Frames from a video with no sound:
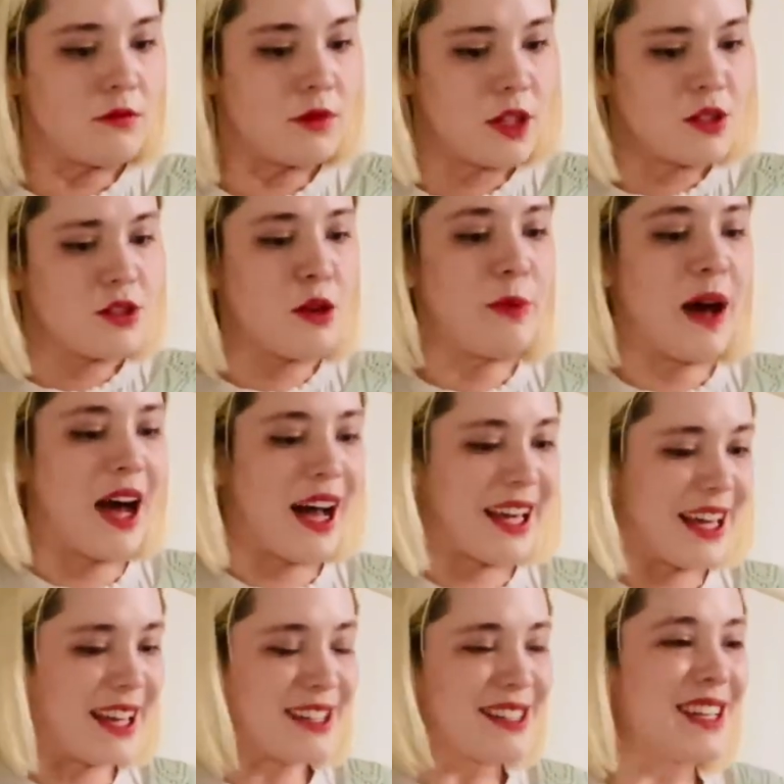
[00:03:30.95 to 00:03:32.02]
There's no
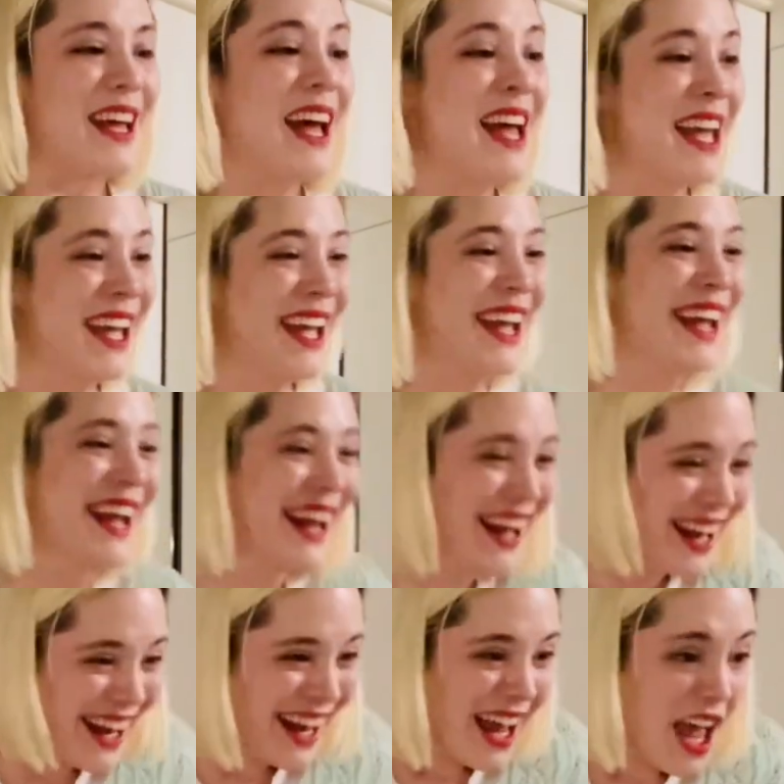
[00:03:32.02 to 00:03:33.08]
pockets.
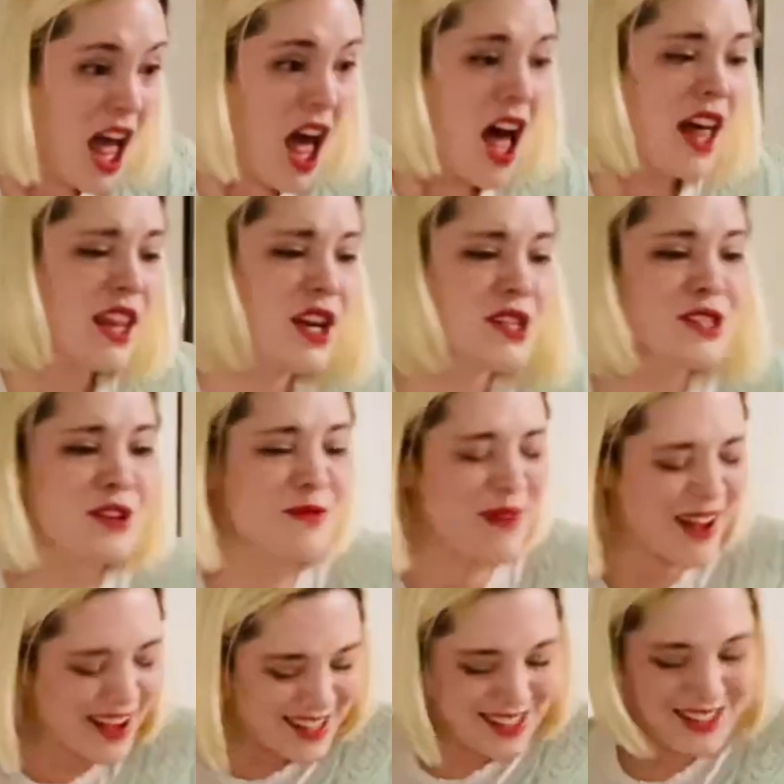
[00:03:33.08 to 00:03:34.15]
There's no
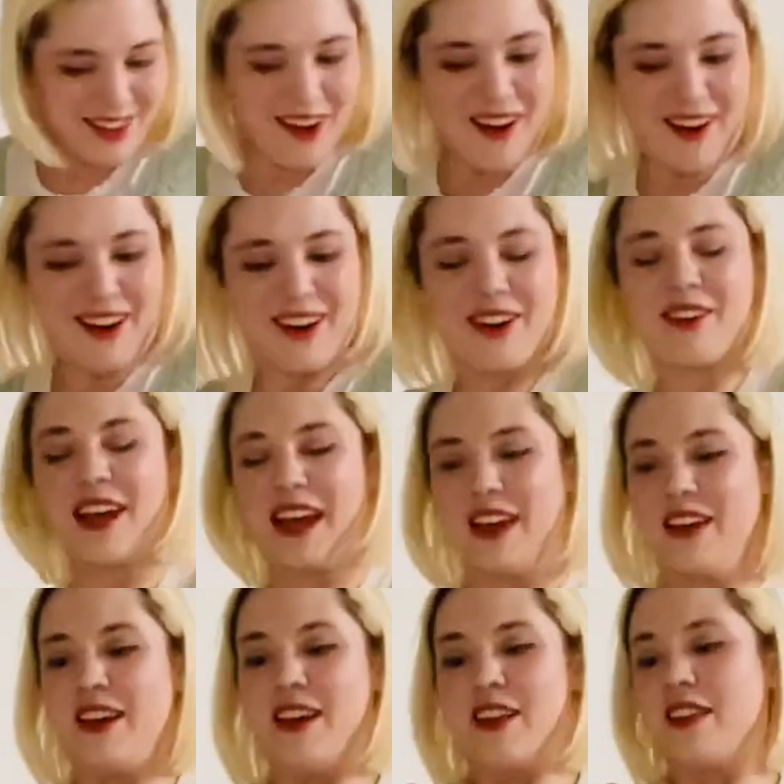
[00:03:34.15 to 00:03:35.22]
pockets at all.
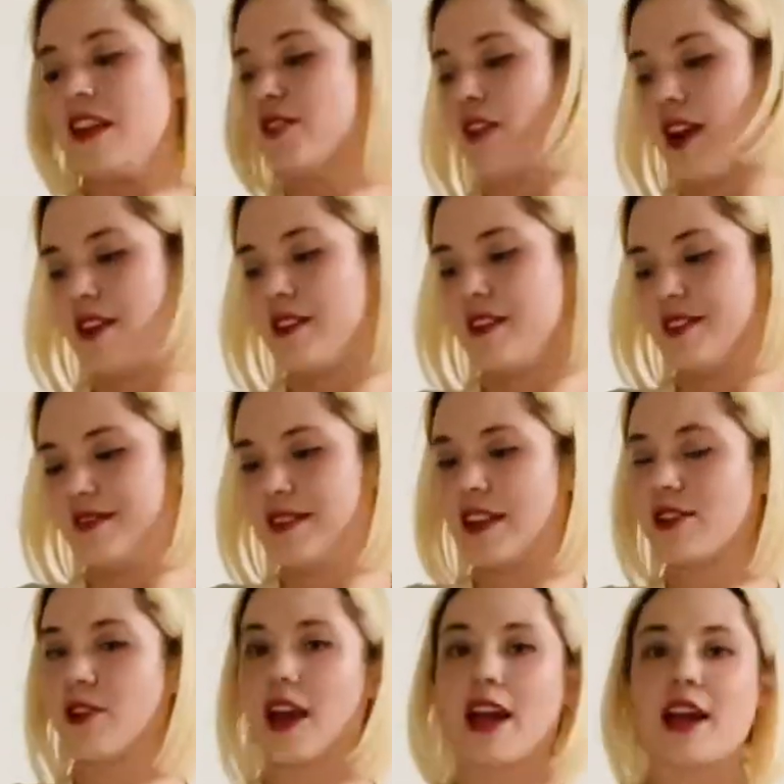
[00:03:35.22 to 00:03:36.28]
Okay, that's fine.
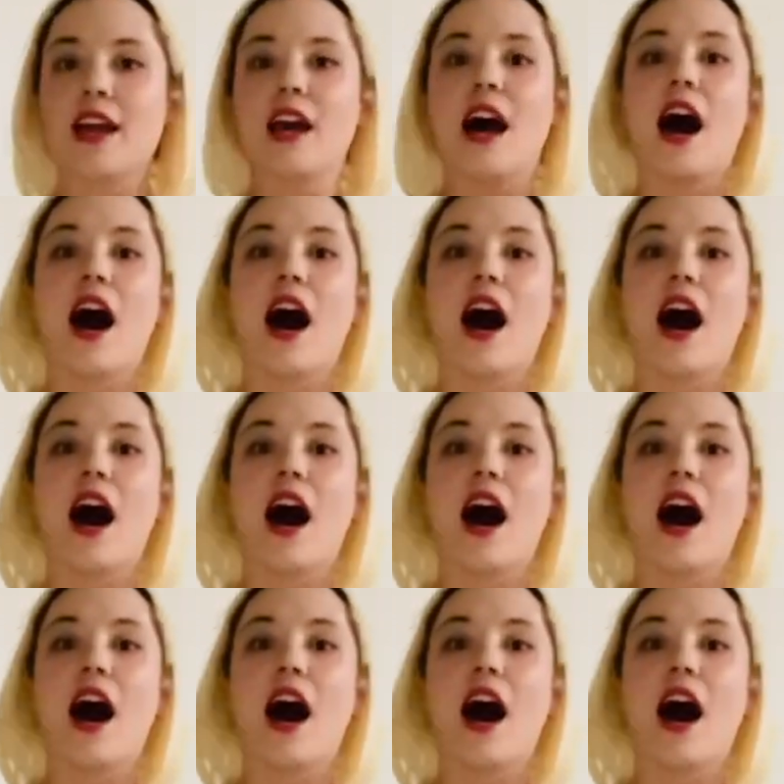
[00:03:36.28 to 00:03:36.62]
That's okay.